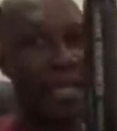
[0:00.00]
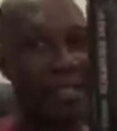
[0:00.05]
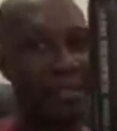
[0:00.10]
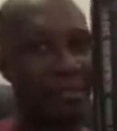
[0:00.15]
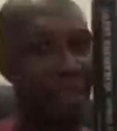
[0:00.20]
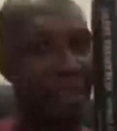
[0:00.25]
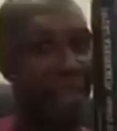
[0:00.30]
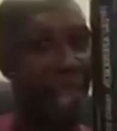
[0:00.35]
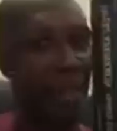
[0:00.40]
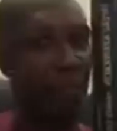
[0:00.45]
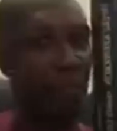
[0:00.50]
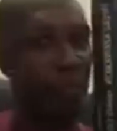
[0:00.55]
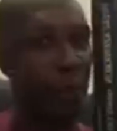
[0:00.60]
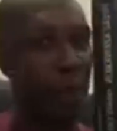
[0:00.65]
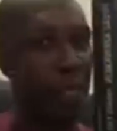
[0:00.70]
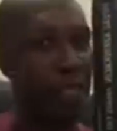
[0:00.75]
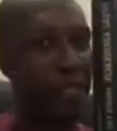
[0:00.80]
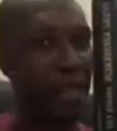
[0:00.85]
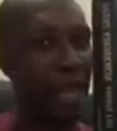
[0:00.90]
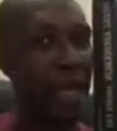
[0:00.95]
this thing, it
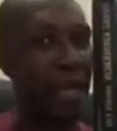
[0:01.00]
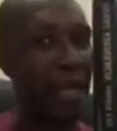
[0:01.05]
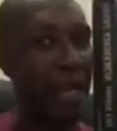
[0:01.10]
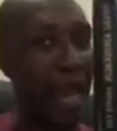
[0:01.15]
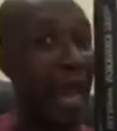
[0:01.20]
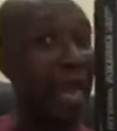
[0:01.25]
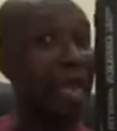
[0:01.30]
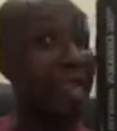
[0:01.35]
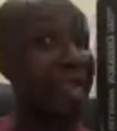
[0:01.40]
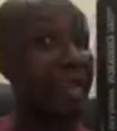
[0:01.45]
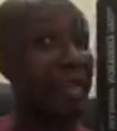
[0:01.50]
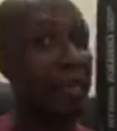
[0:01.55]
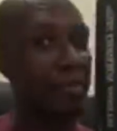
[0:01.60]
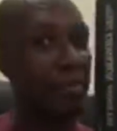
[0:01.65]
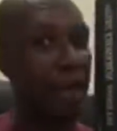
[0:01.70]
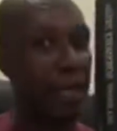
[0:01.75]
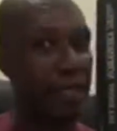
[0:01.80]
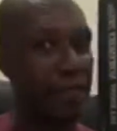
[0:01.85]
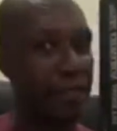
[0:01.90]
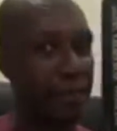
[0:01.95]
brings
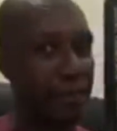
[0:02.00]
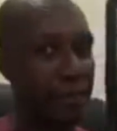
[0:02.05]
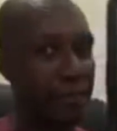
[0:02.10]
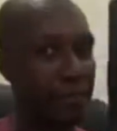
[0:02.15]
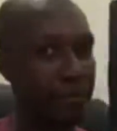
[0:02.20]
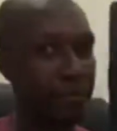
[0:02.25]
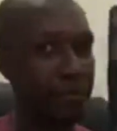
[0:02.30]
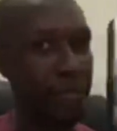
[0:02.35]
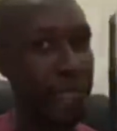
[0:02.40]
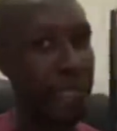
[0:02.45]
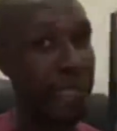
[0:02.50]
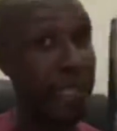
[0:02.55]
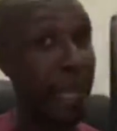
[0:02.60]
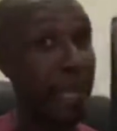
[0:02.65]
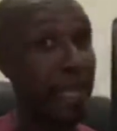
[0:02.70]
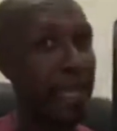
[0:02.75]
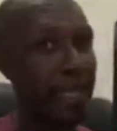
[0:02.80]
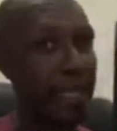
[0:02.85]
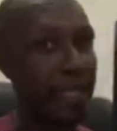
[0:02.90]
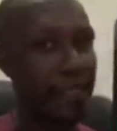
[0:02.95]
enlightenment.
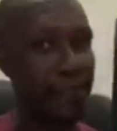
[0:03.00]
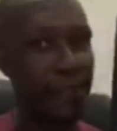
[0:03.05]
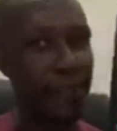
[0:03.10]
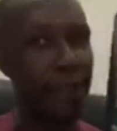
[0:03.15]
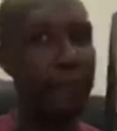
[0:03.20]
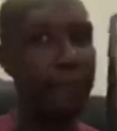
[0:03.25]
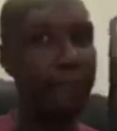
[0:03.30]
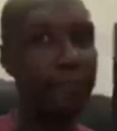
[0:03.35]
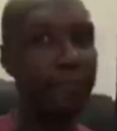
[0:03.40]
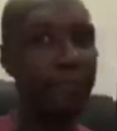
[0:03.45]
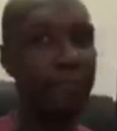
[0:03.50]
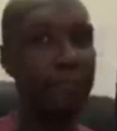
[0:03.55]
Study this thing.